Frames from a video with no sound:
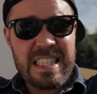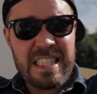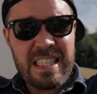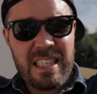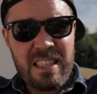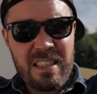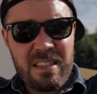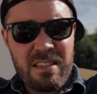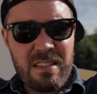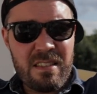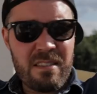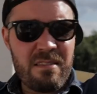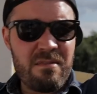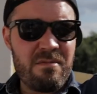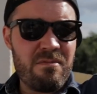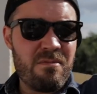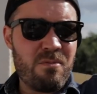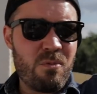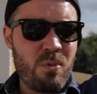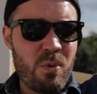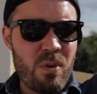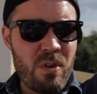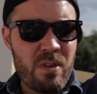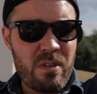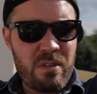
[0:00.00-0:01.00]
doesn't
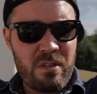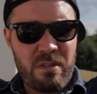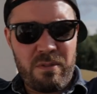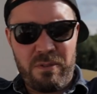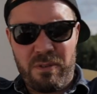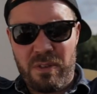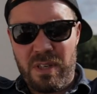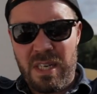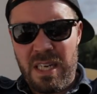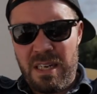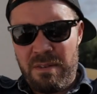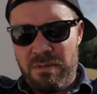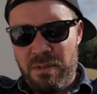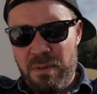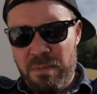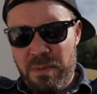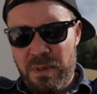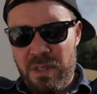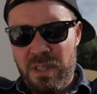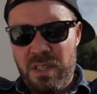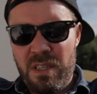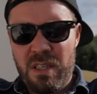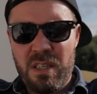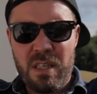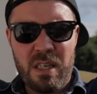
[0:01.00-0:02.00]
work for
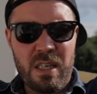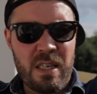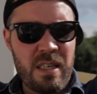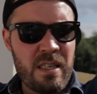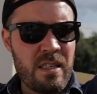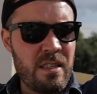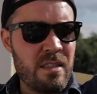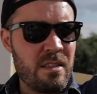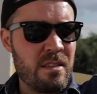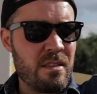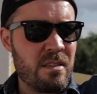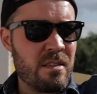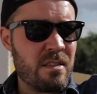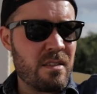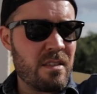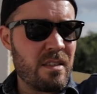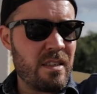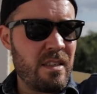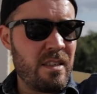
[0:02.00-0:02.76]
everybody and